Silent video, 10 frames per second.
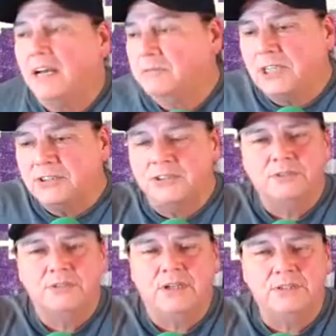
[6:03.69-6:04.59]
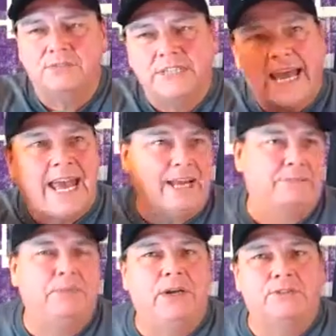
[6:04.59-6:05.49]
I'm Justin Trudeau's dad,
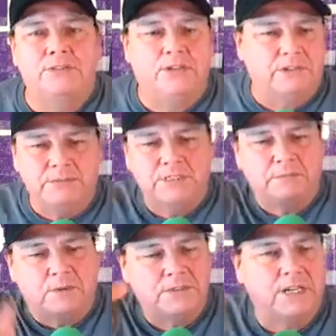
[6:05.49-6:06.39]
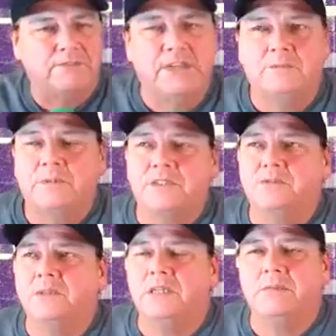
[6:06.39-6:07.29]
Pierre Trudeau. Somebody just posted on Facebook
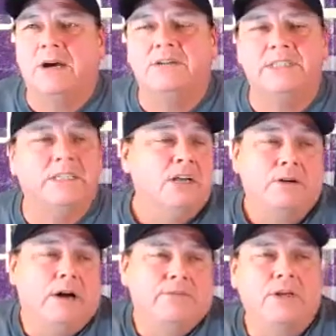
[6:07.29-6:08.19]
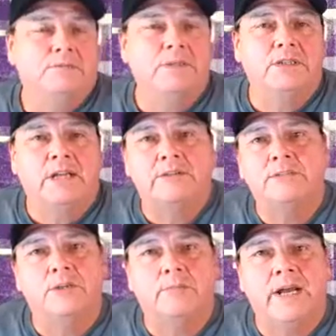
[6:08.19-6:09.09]
this week about how he said, oh, if you don't speak your
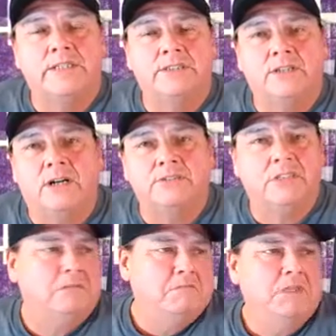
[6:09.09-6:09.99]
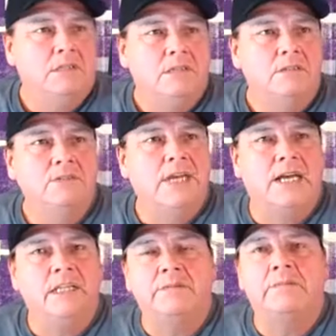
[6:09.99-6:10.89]
language, you don't practice your culture, you
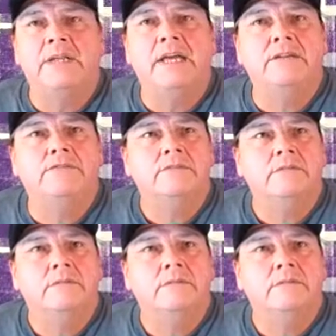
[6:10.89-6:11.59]
can't claim to be Native.